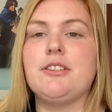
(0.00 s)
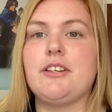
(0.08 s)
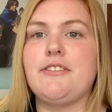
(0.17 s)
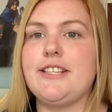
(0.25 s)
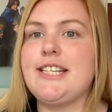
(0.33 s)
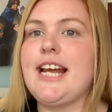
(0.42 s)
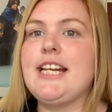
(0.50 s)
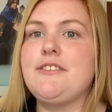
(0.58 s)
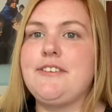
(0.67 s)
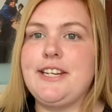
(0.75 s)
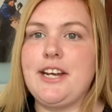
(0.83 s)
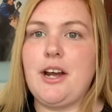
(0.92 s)
So for today's
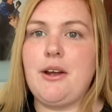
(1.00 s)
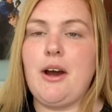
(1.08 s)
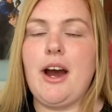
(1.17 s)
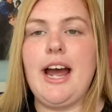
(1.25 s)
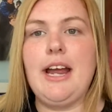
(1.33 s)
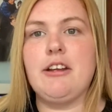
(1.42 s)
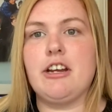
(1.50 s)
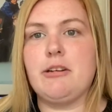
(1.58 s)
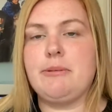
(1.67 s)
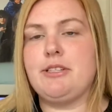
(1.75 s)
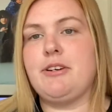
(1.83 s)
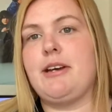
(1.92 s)
video, I'm going to
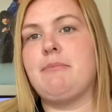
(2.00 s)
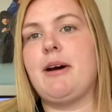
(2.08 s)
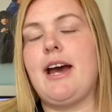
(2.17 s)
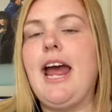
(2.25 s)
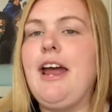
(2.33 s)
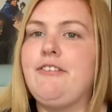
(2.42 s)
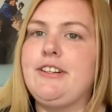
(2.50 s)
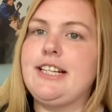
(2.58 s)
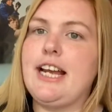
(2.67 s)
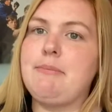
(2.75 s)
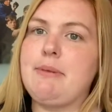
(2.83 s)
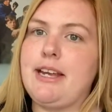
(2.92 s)
be doing my
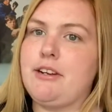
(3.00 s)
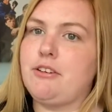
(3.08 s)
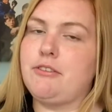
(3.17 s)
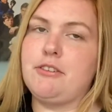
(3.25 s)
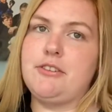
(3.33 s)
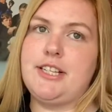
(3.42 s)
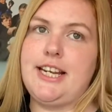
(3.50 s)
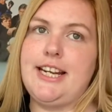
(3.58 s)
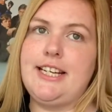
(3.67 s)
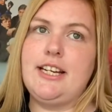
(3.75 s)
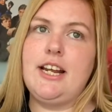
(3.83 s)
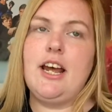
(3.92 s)
everyday makeup
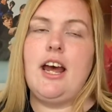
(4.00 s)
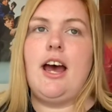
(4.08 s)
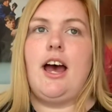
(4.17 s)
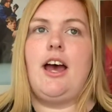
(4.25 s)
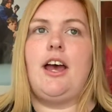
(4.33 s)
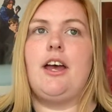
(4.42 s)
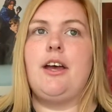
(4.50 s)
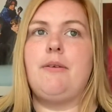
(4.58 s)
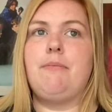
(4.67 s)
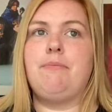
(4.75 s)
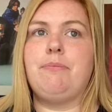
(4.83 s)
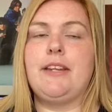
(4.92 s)
routine.
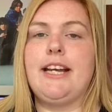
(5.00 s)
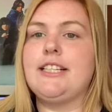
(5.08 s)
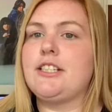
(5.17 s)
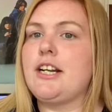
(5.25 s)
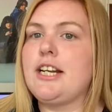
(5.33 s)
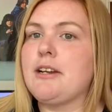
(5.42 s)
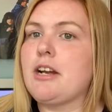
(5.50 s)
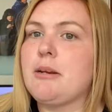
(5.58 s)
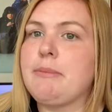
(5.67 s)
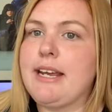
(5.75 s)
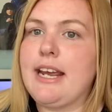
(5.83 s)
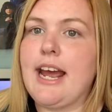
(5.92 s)
It's only going to
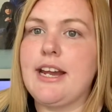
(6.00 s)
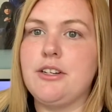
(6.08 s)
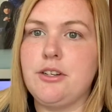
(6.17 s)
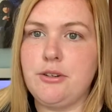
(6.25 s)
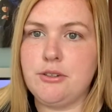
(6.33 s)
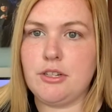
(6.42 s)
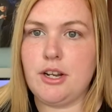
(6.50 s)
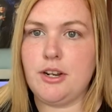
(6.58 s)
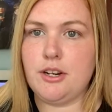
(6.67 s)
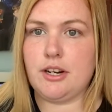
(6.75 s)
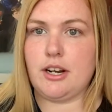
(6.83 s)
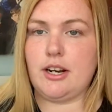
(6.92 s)
be a nude look.